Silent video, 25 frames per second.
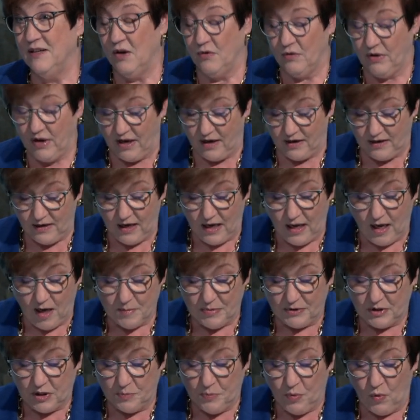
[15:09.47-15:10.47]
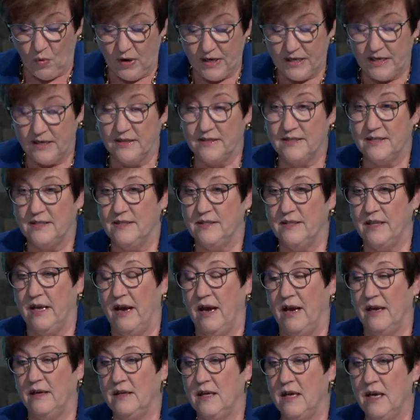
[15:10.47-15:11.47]
Okay. But the point is
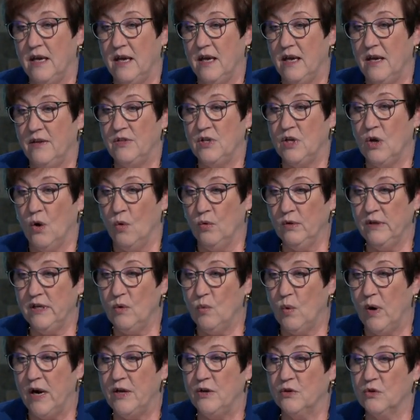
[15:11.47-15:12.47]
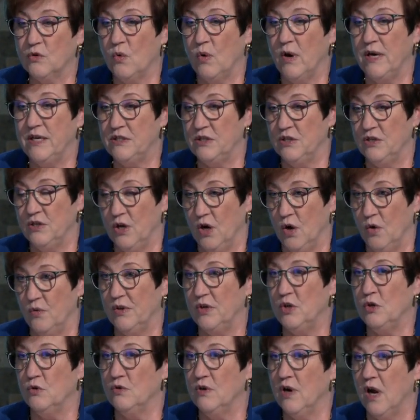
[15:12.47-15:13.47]
that the only way you're going to know
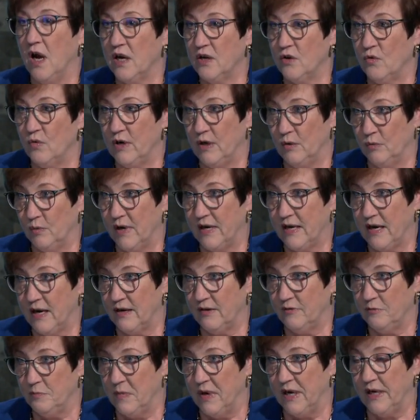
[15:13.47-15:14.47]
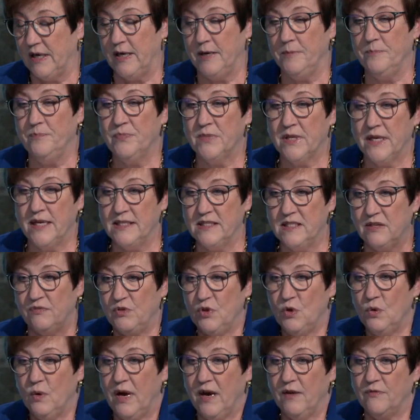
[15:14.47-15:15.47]
that you're not going to run out of money is if
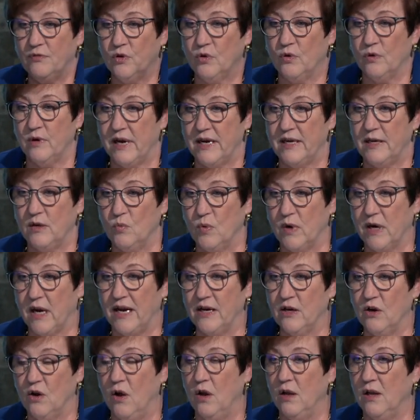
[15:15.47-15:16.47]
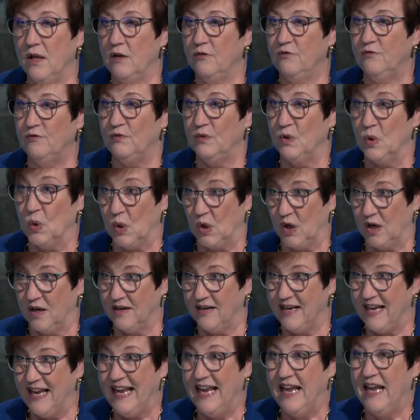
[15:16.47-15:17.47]
you have created what I call a floor.
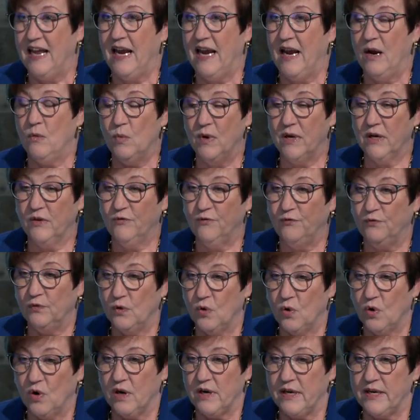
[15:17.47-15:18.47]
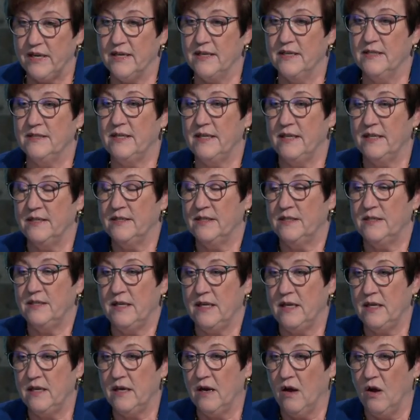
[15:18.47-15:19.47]
And what a floor is, it's
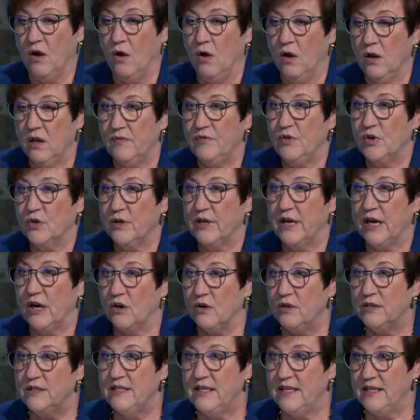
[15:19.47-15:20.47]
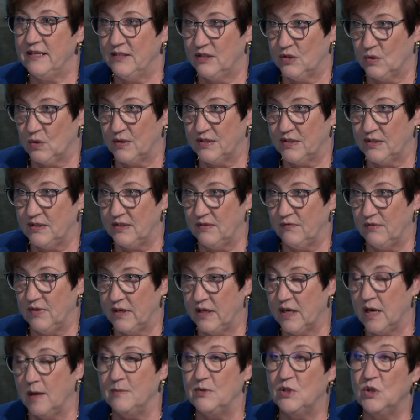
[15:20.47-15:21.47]
all of your guaranteed sources of
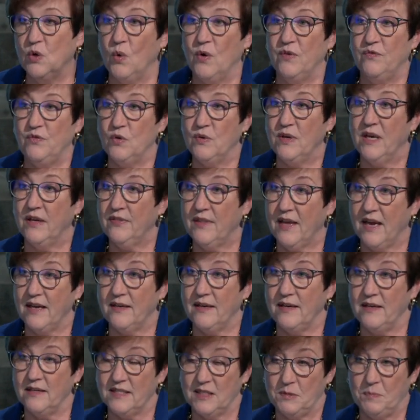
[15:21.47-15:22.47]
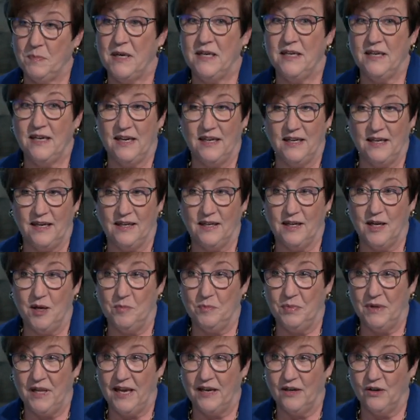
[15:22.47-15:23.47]
income. So if you get that spending and
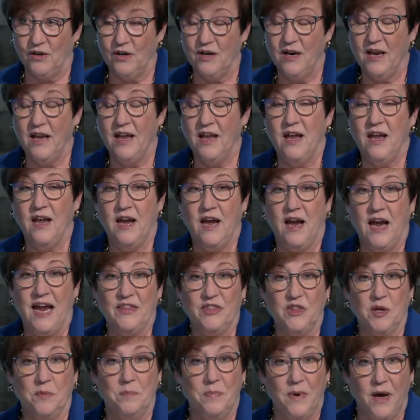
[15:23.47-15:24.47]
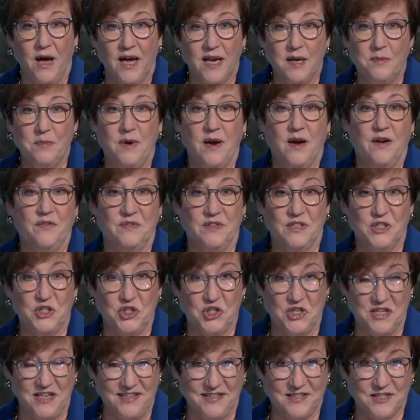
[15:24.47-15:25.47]
income planner, at the bottom of the
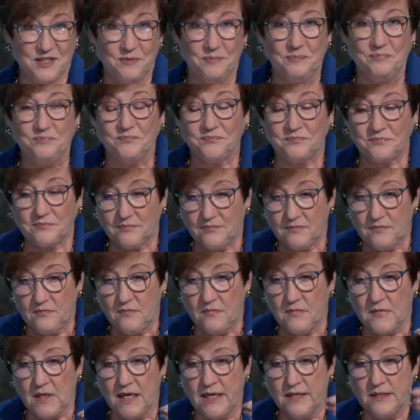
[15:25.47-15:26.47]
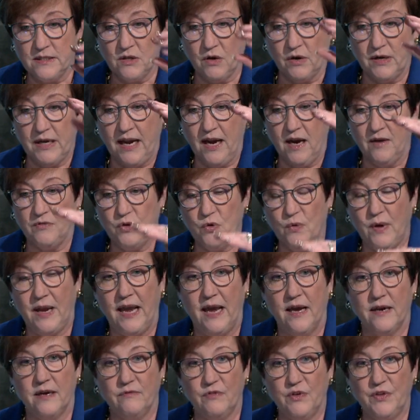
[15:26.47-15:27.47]
sheet, it's going to have you
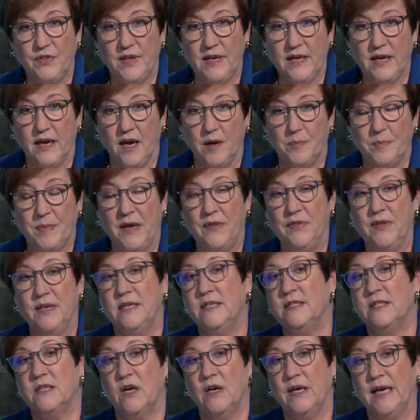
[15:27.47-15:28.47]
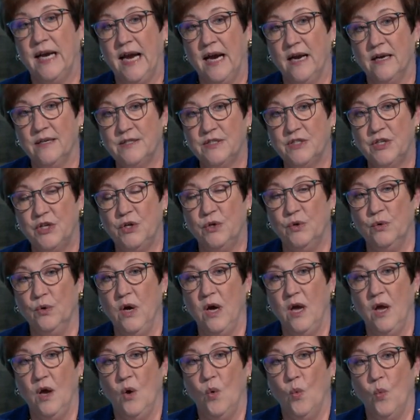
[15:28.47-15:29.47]
add everything up, and then it's going to ask you,
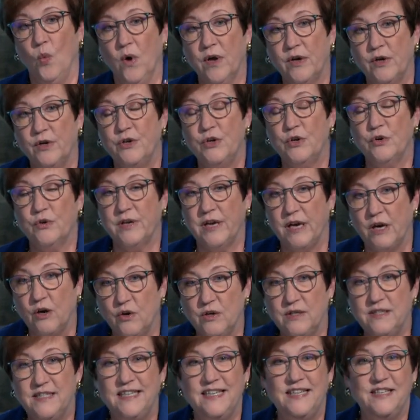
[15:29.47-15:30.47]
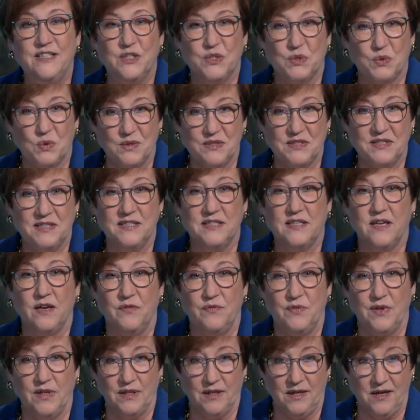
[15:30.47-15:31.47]
what are your guaranteed sources
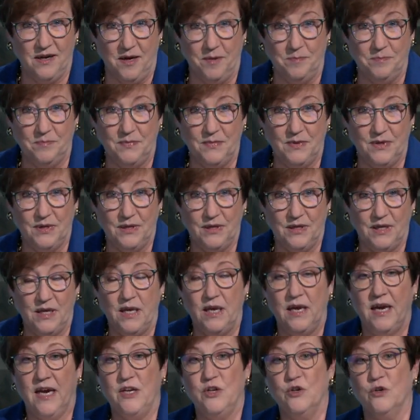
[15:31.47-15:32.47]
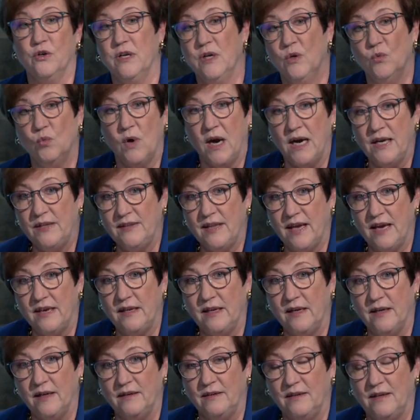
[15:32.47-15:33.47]
of income? And you're going to write that
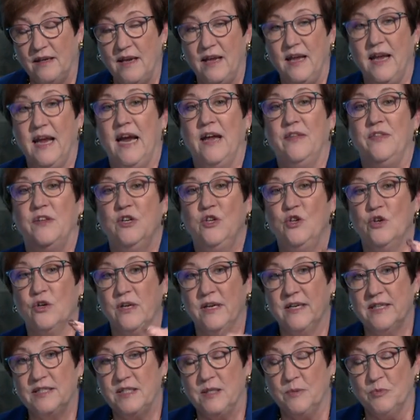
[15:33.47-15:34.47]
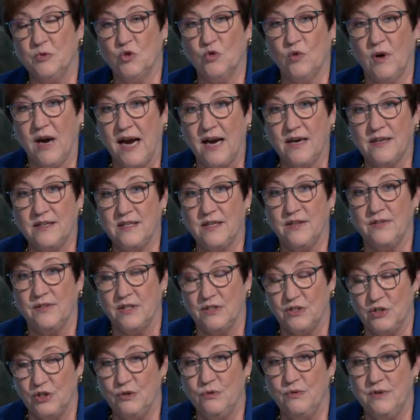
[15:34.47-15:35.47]
in. And then you're going to subtract
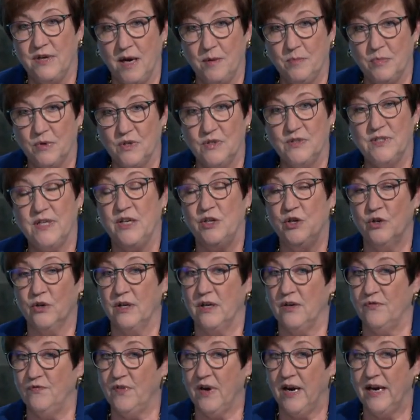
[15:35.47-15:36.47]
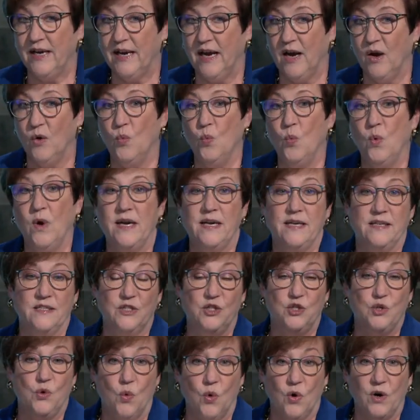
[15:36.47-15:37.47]
the two numbers, and you're going to find out what
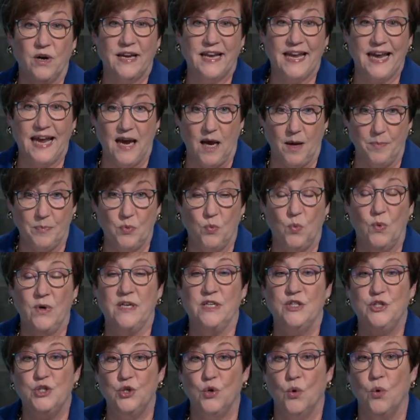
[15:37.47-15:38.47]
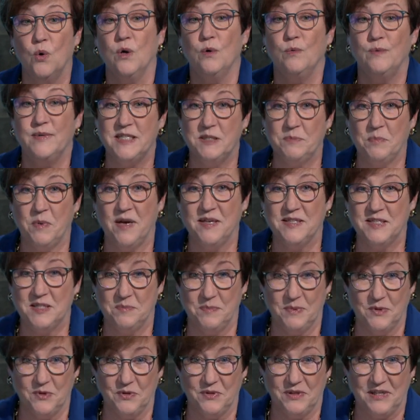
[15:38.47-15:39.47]
is your gap, what is your
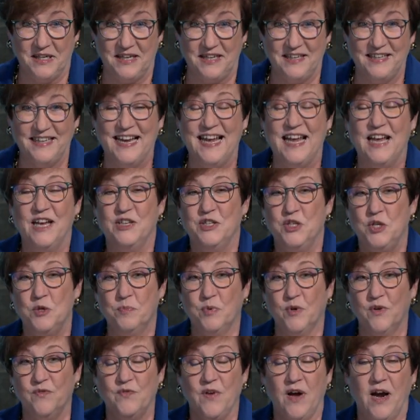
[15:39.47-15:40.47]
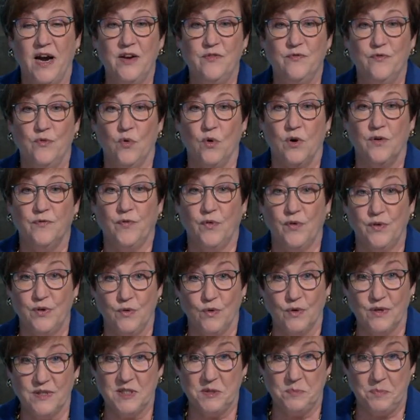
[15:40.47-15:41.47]
responsibility to provide for
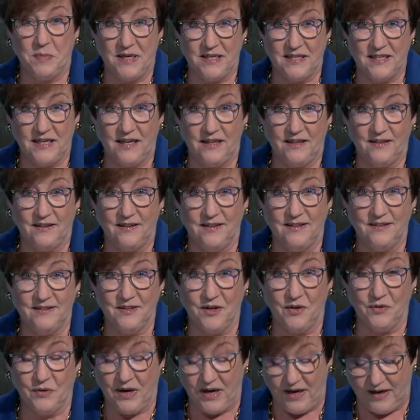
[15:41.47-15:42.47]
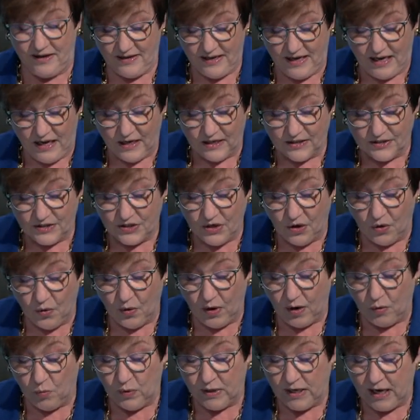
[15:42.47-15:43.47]
your spending. Okay,
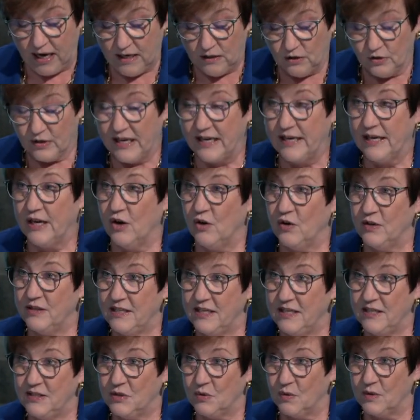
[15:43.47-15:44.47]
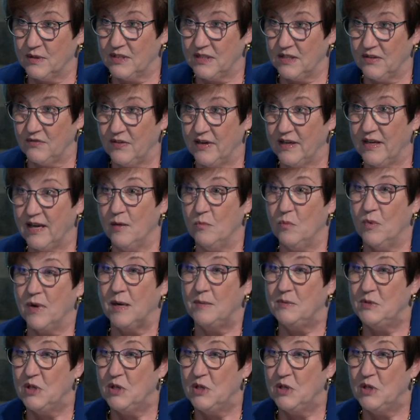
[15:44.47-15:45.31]
so when I look at guaranteed sources of income, what I'm